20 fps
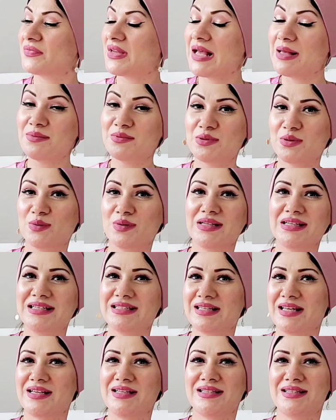absolutely
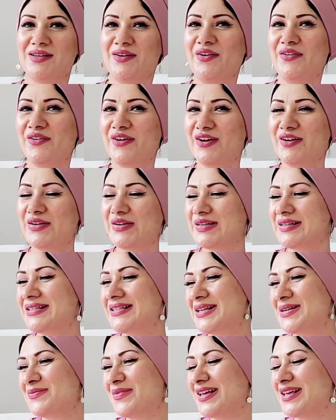sexy fragrance
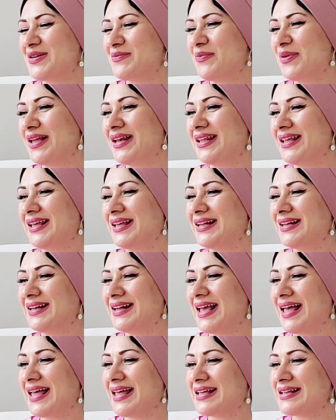in my opinion,
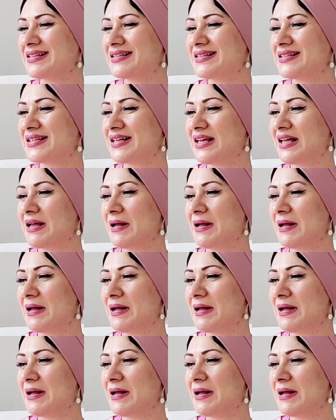and